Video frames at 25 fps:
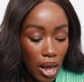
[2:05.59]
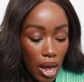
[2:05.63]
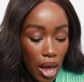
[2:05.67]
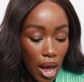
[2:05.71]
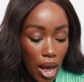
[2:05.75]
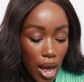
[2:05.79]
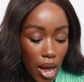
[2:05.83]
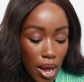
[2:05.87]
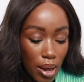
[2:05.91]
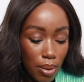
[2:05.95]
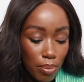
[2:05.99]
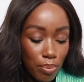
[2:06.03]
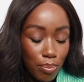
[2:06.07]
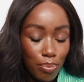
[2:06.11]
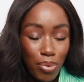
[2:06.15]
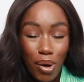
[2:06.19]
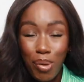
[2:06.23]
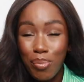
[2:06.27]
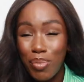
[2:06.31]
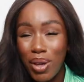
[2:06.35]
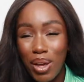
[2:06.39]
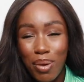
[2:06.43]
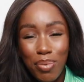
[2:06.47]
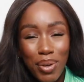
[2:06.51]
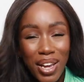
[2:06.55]
But
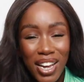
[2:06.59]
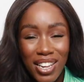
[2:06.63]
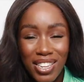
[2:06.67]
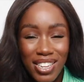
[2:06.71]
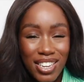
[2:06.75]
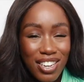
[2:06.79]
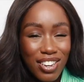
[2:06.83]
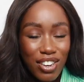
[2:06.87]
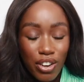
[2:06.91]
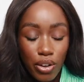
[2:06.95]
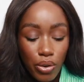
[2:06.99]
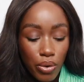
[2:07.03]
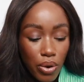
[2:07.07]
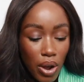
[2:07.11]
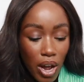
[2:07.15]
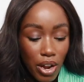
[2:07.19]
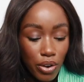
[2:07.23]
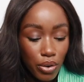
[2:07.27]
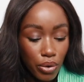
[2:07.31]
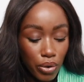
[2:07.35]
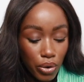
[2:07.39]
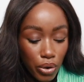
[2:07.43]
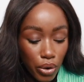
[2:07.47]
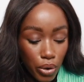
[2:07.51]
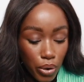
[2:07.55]
maybe I did know, I
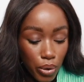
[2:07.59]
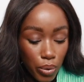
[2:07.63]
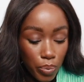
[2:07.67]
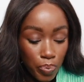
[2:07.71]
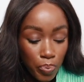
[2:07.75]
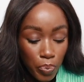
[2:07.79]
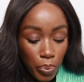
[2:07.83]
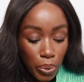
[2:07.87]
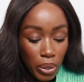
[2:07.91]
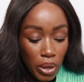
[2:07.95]
don't know.